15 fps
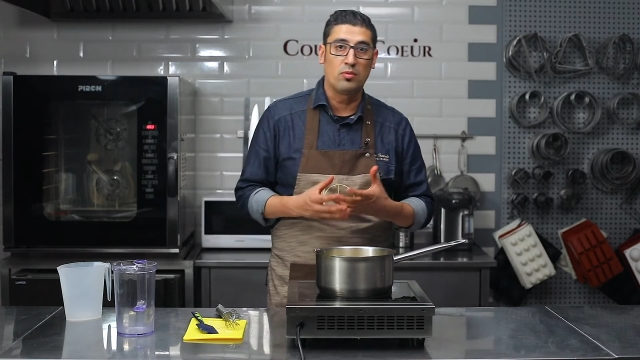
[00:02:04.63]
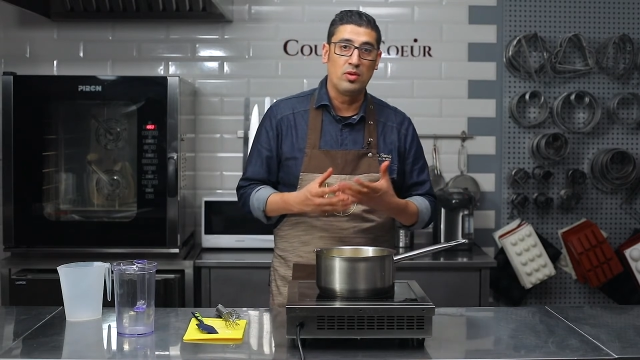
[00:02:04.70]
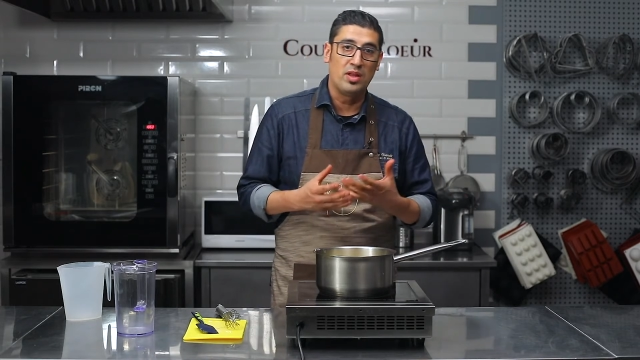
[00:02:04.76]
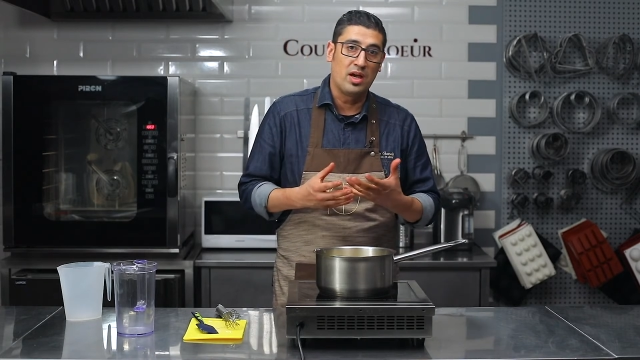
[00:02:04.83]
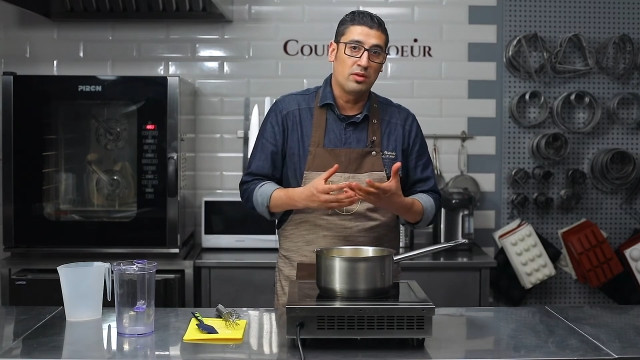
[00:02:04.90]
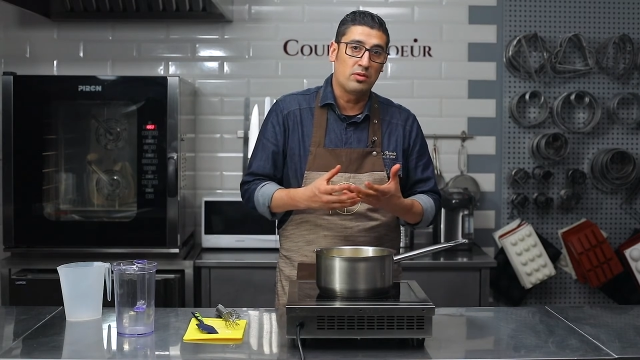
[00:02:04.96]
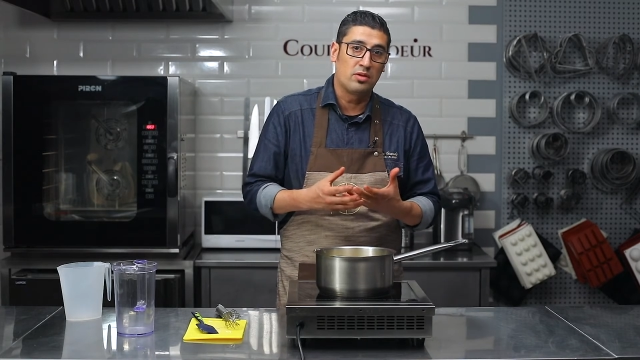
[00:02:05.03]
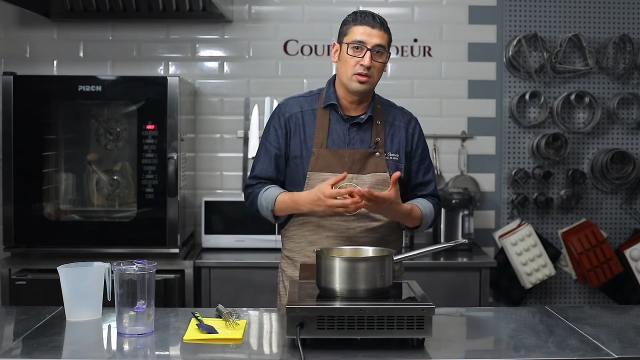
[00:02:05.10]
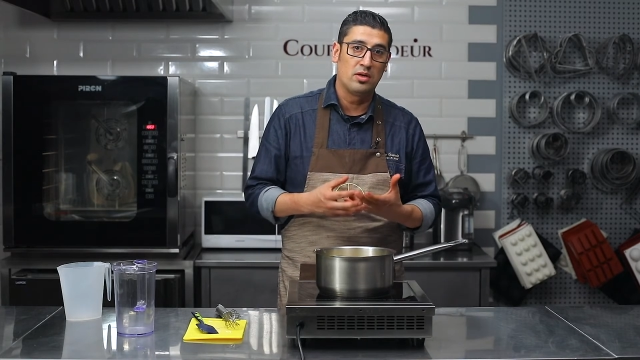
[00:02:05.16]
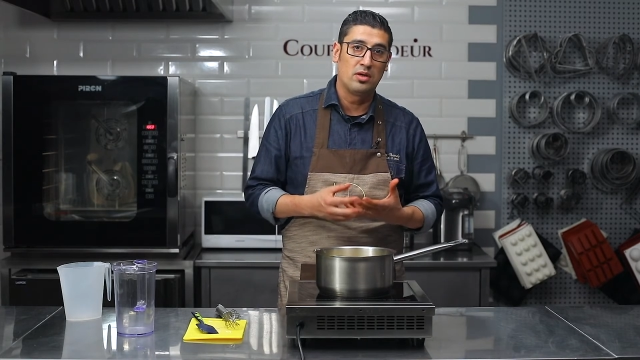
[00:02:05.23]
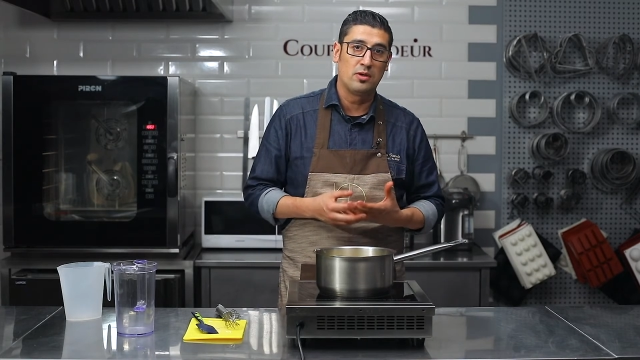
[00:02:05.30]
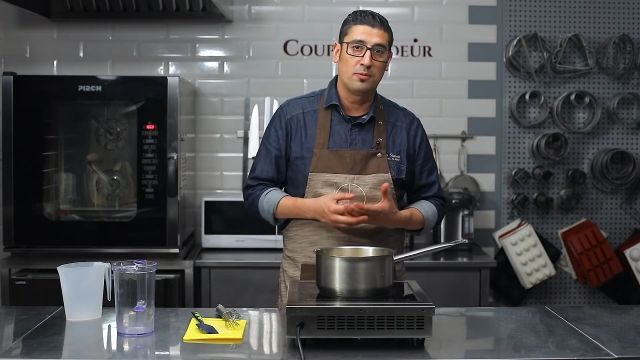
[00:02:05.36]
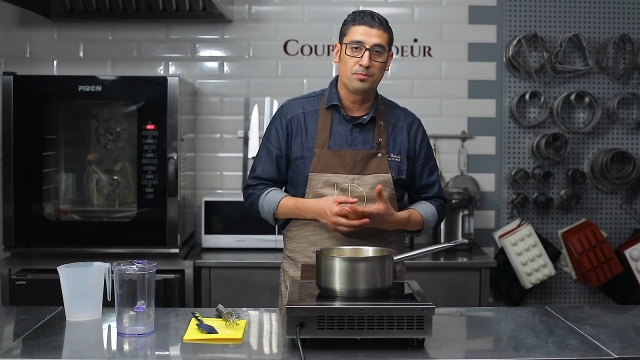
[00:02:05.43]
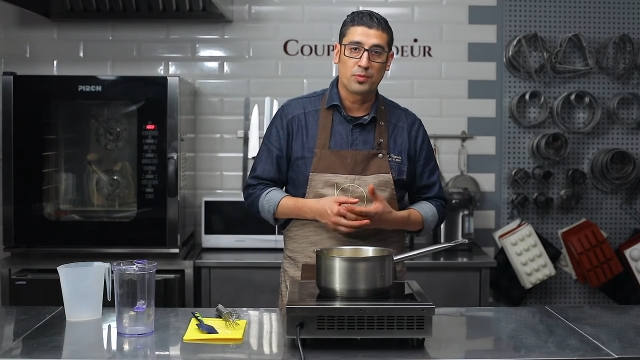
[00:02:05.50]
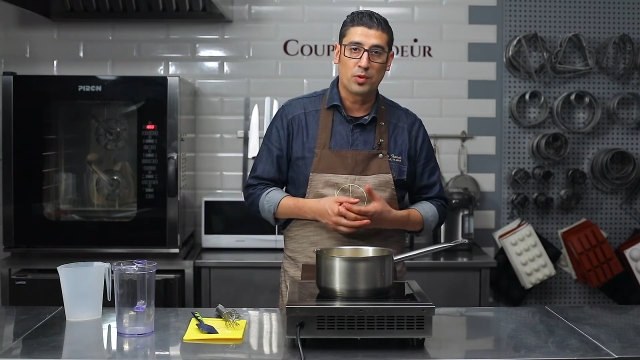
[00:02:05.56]

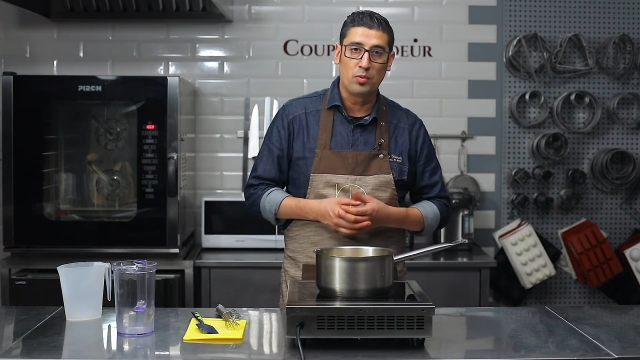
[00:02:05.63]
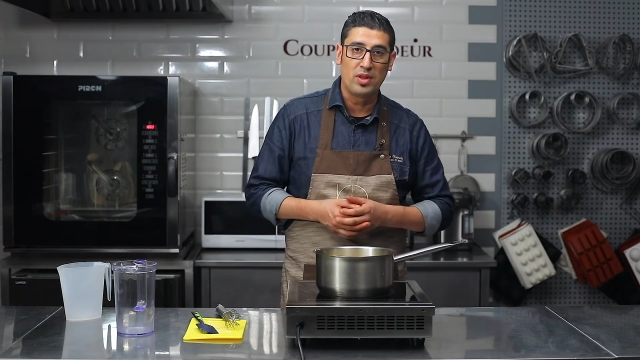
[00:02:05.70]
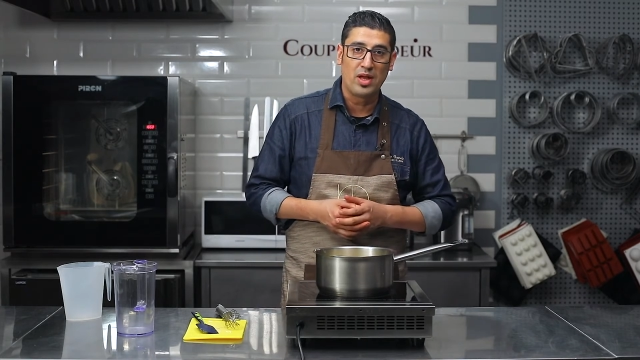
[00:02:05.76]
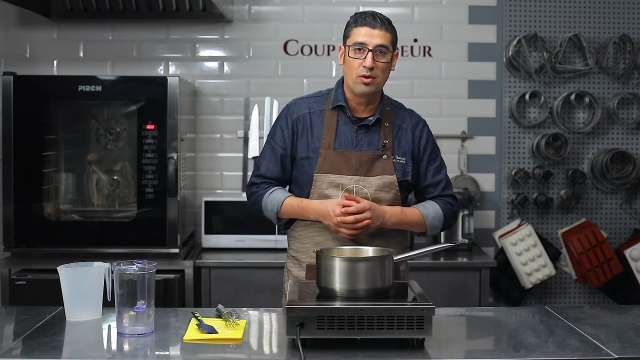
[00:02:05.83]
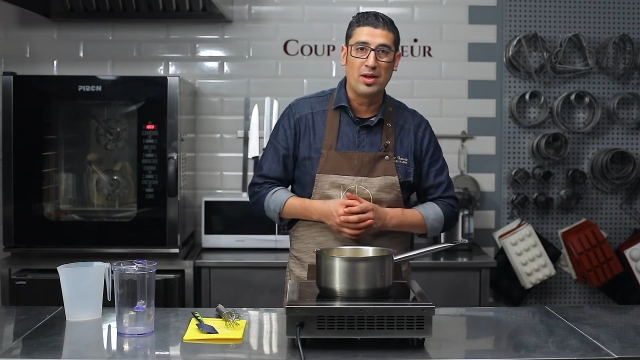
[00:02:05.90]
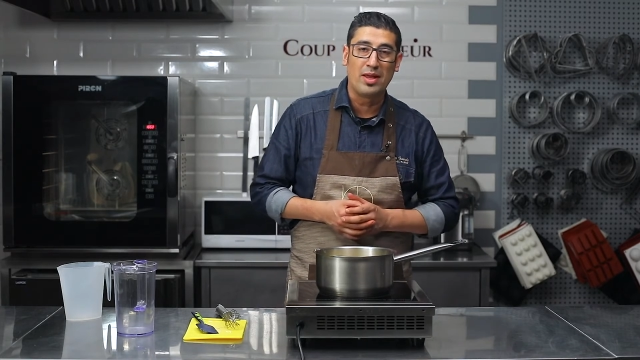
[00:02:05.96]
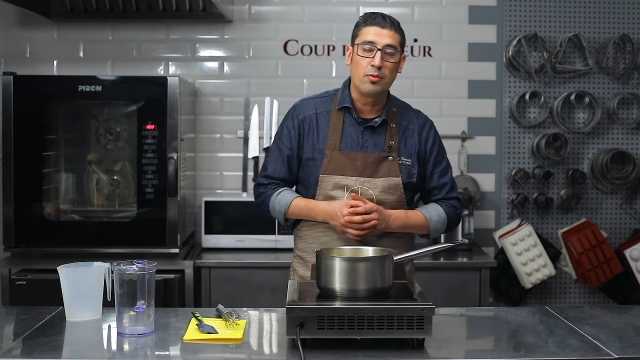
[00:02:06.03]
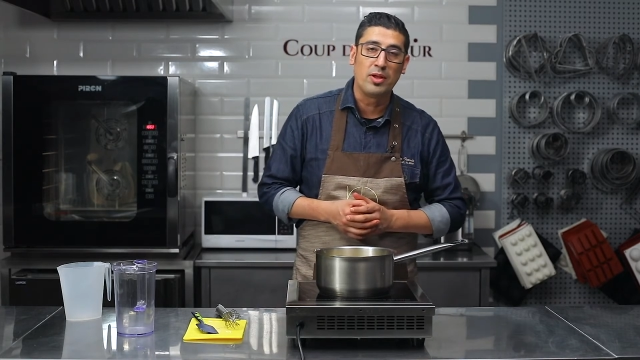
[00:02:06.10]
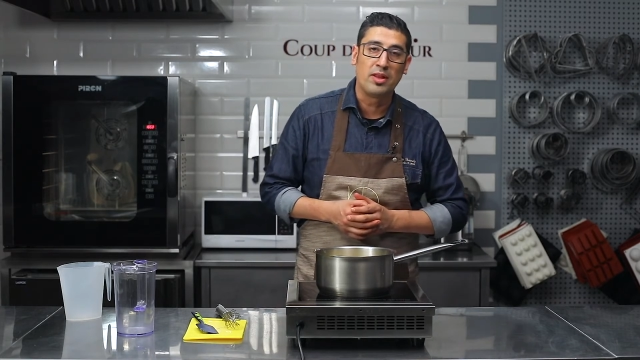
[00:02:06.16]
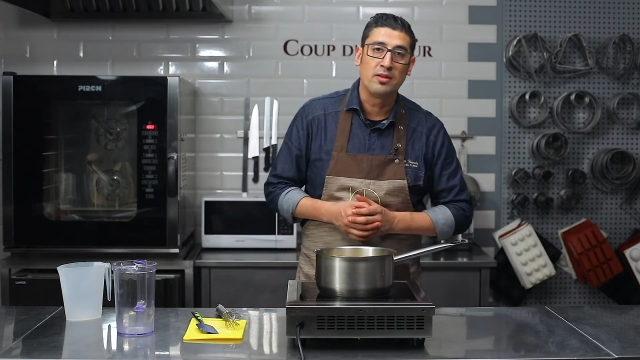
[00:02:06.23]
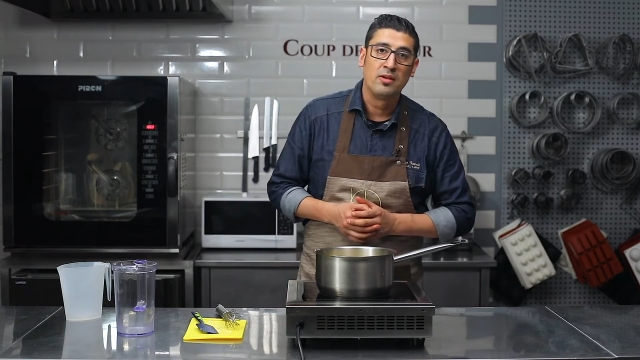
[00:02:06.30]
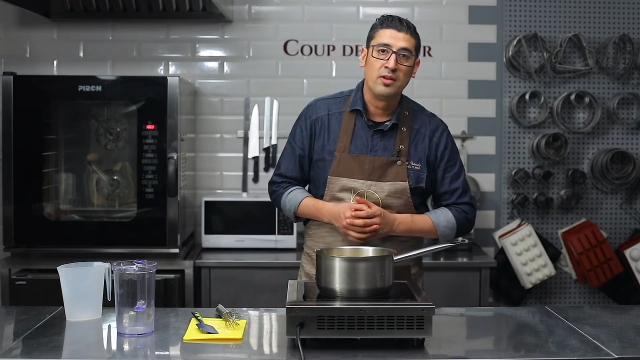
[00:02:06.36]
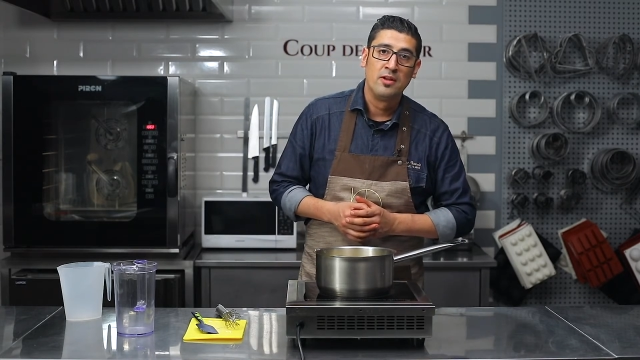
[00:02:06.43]
without liquid.